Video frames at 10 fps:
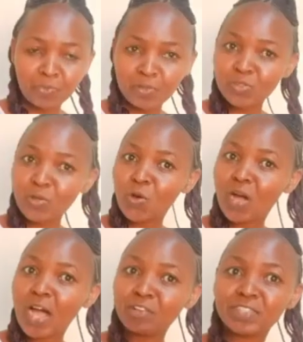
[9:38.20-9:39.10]
so
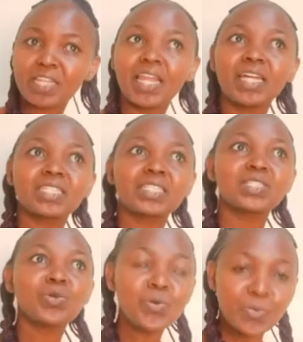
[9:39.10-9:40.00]
after like
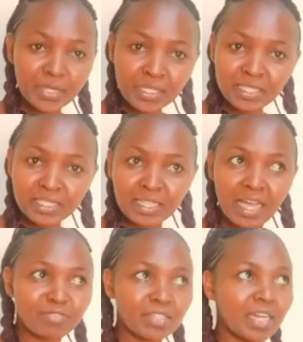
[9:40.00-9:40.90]
two weeks
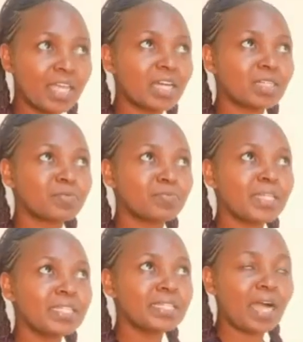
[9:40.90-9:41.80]
after like
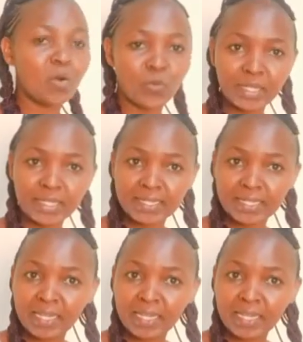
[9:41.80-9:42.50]
spending a week